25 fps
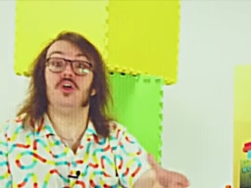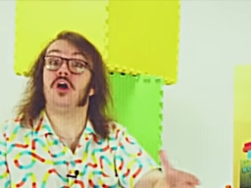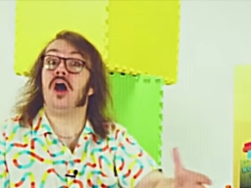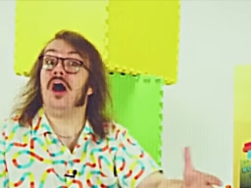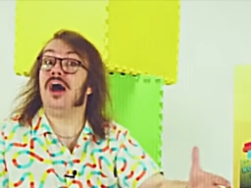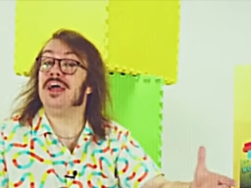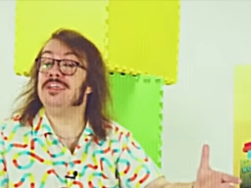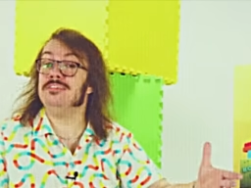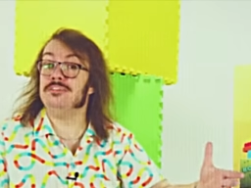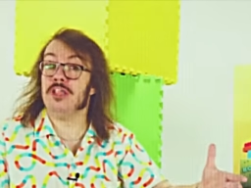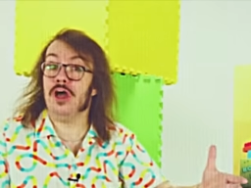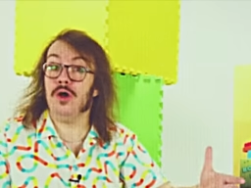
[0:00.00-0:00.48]
Look,
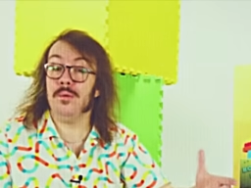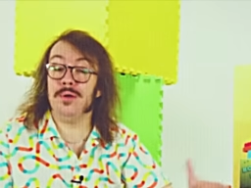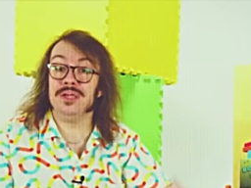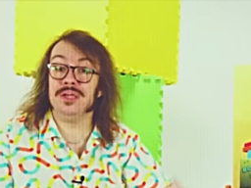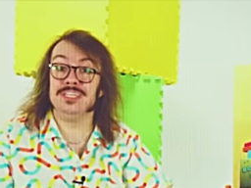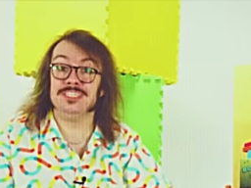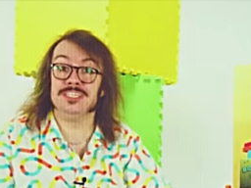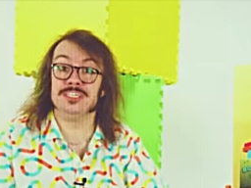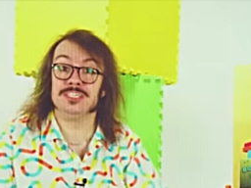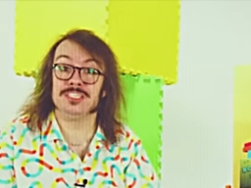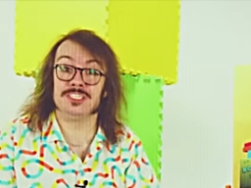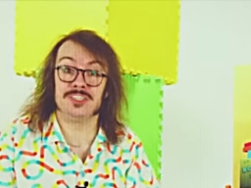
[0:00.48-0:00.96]
I know
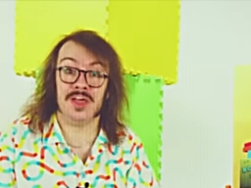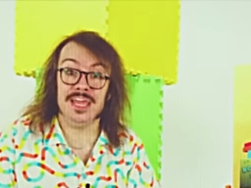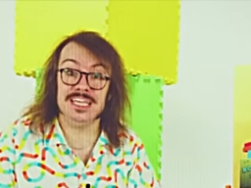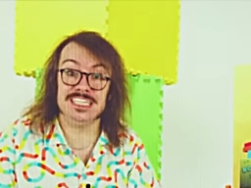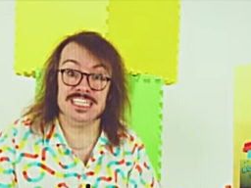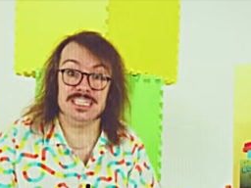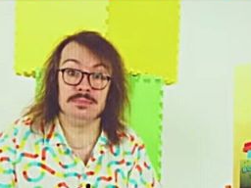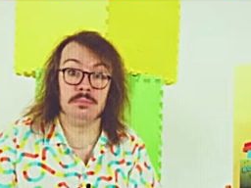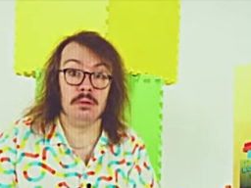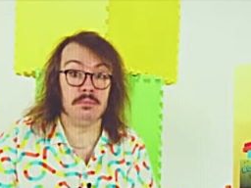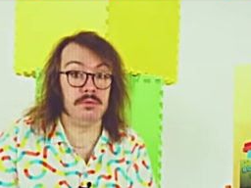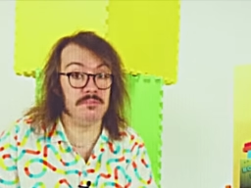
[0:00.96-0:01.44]
it's
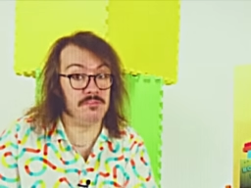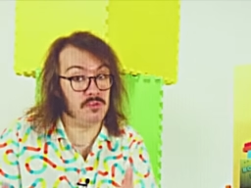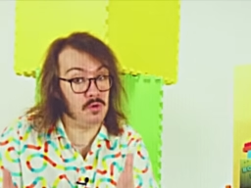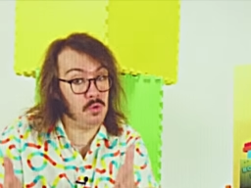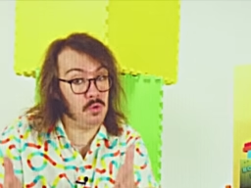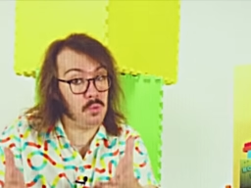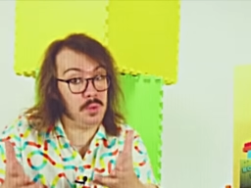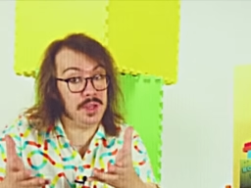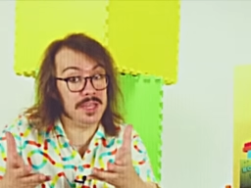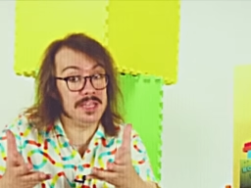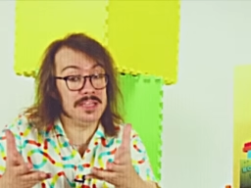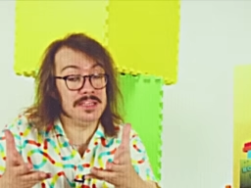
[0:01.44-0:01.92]
exciting, but before
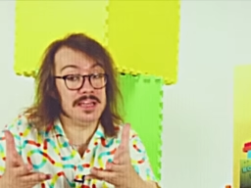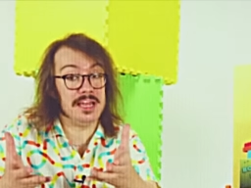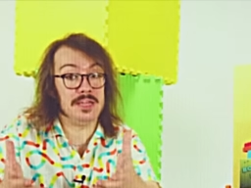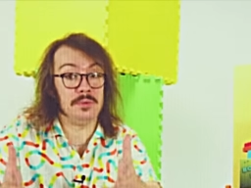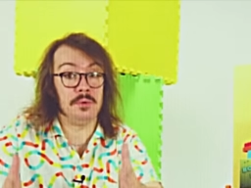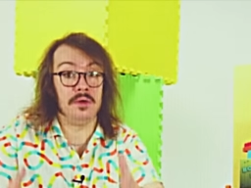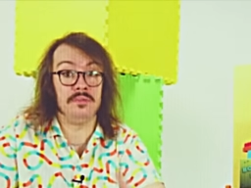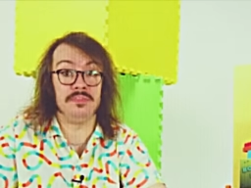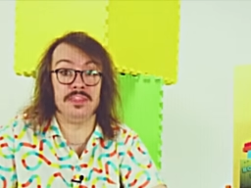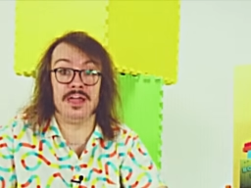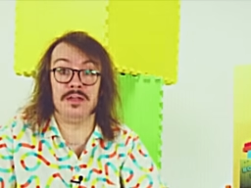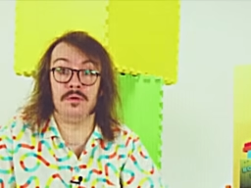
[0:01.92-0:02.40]
we can get
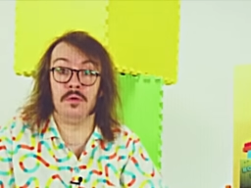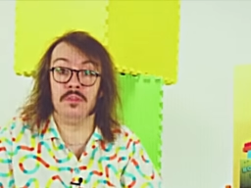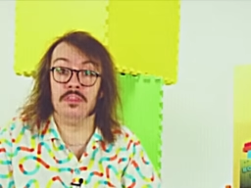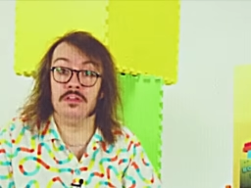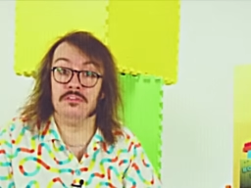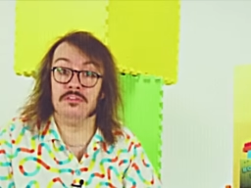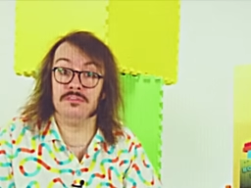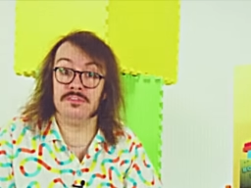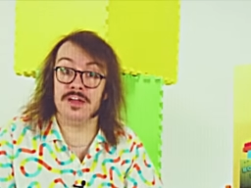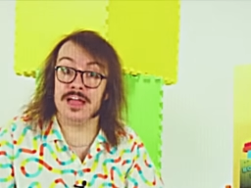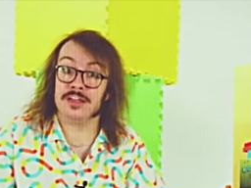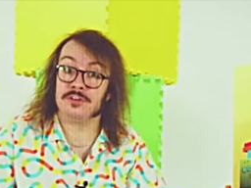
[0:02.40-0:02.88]
you out there on
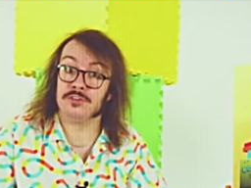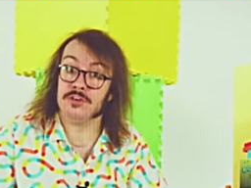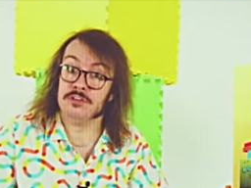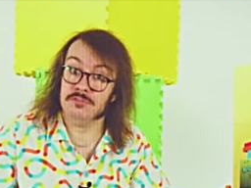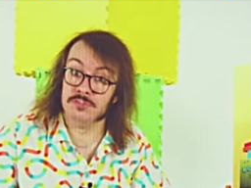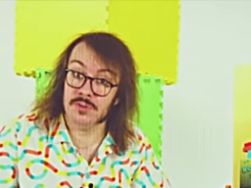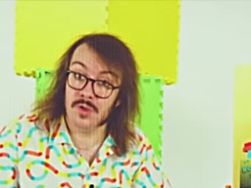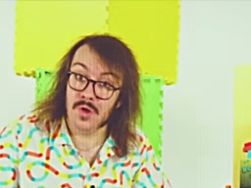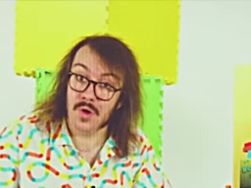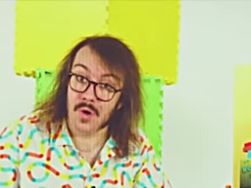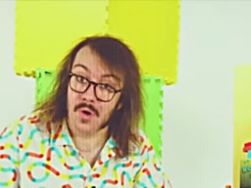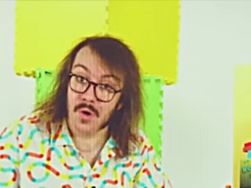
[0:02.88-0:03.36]
the factory
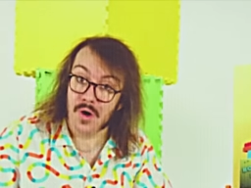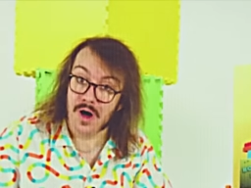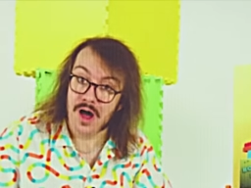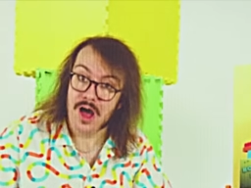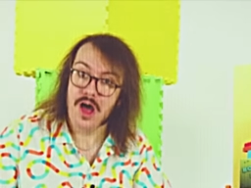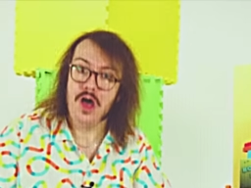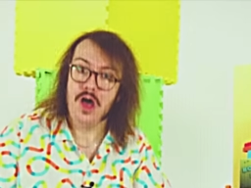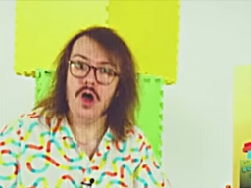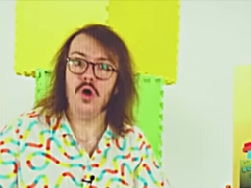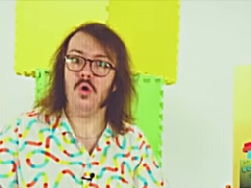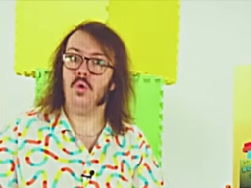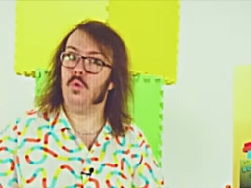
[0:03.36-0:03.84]
floor,
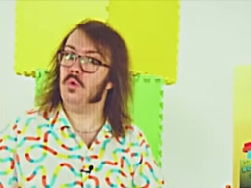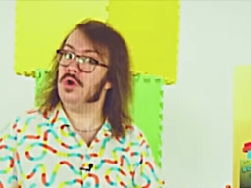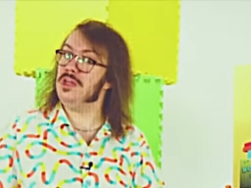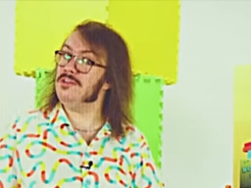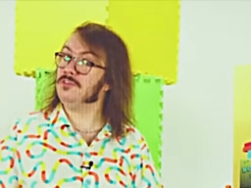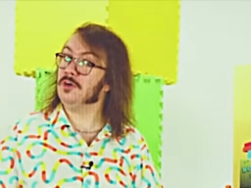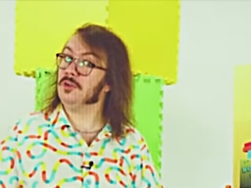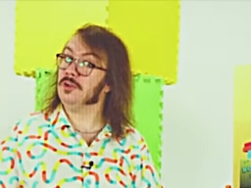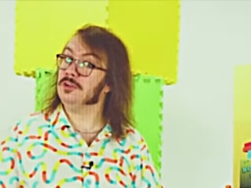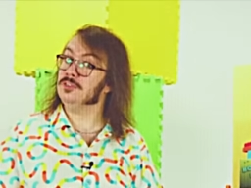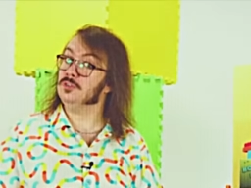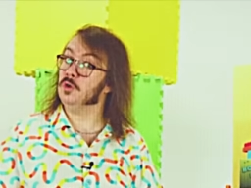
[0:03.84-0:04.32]
we've
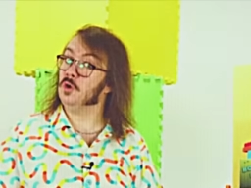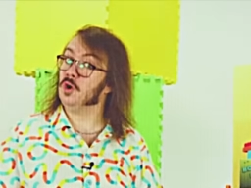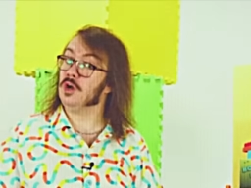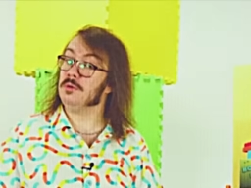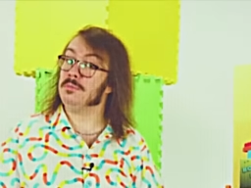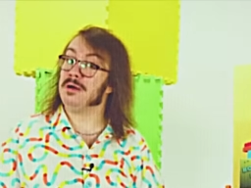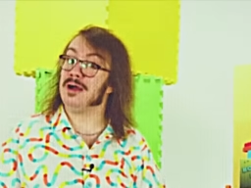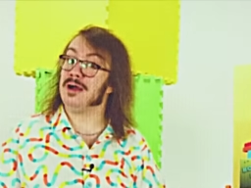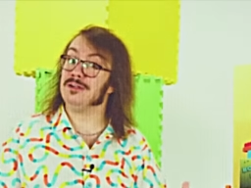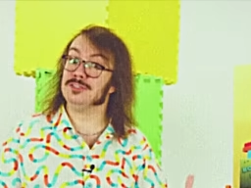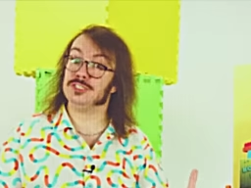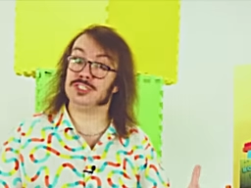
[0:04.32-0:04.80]
got to talk
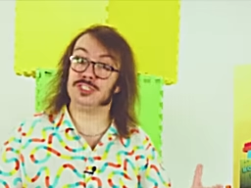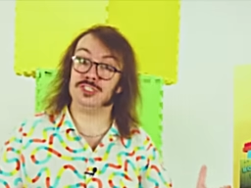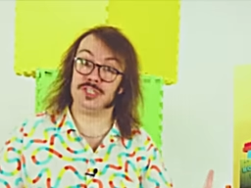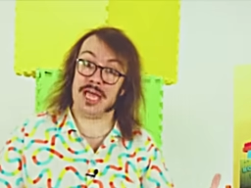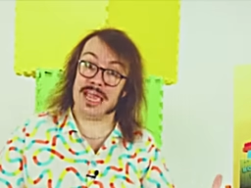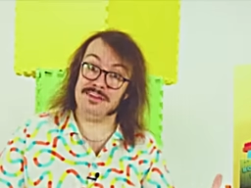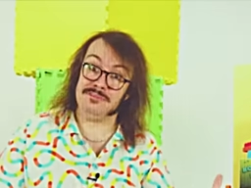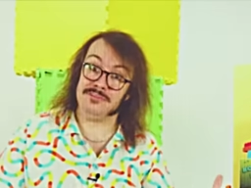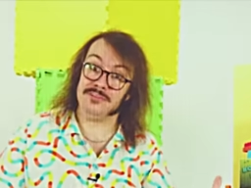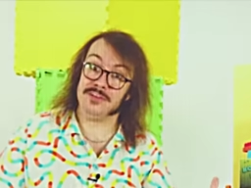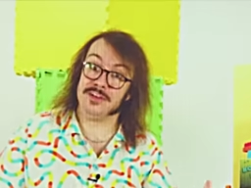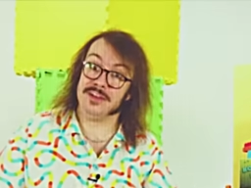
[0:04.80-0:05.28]
about
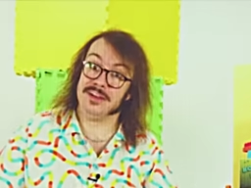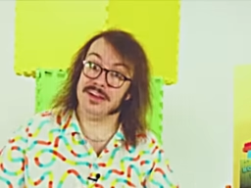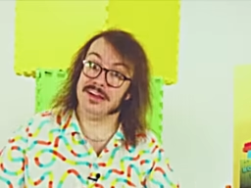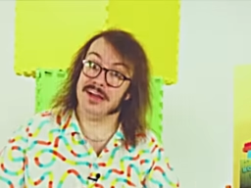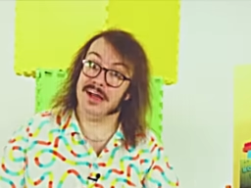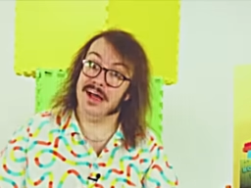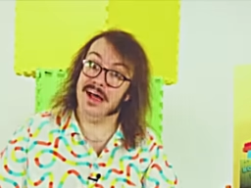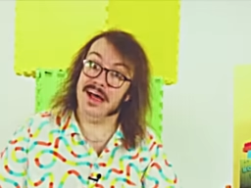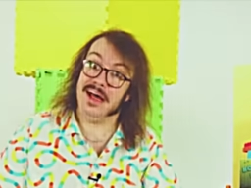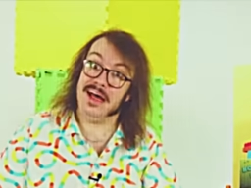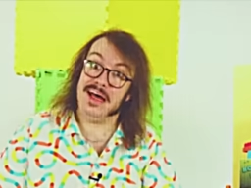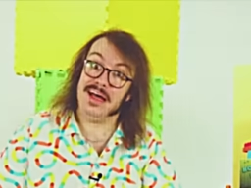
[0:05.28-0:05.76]
safety,
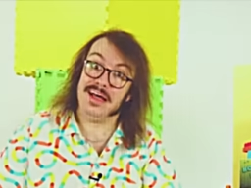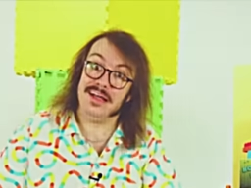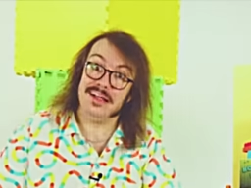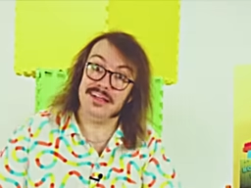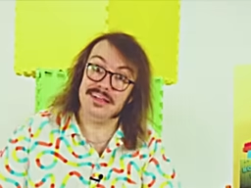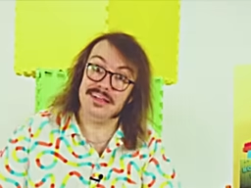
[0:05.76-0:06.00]
huh?